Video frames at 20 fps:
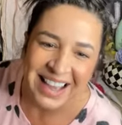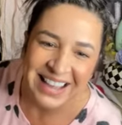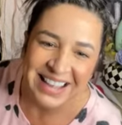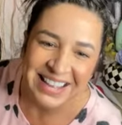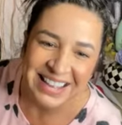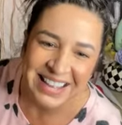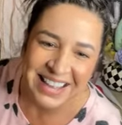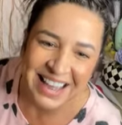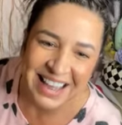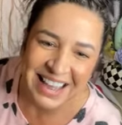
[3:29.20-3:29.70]

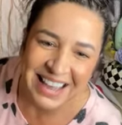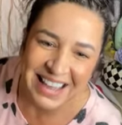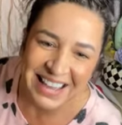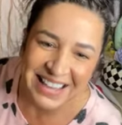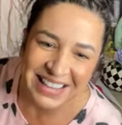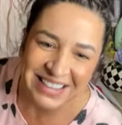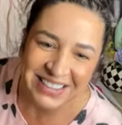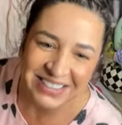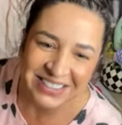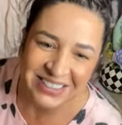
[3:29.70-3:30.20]

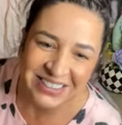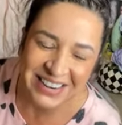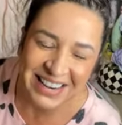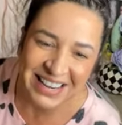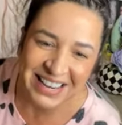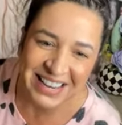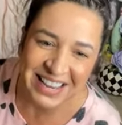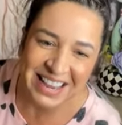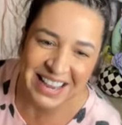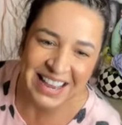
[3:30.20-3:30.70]
Yes,
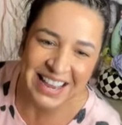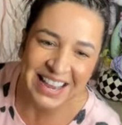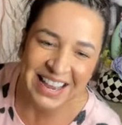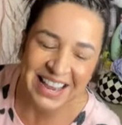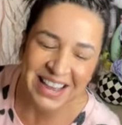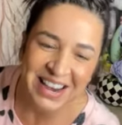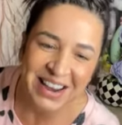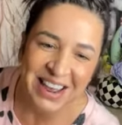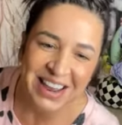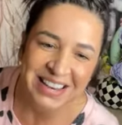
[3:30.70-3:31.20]
drink
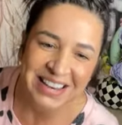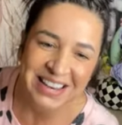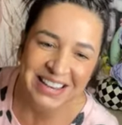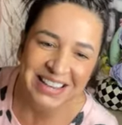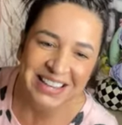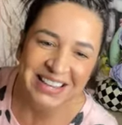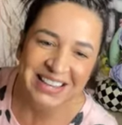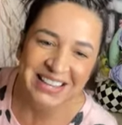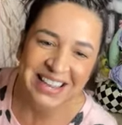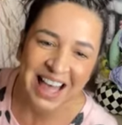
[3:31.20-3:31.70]
and
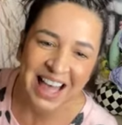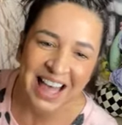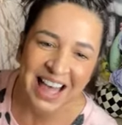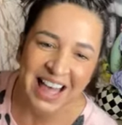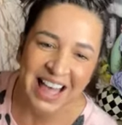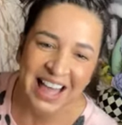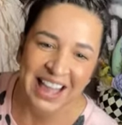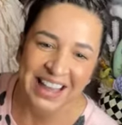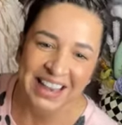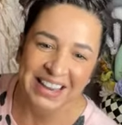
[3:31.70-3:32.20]

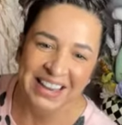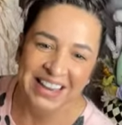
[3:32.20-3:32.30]
design.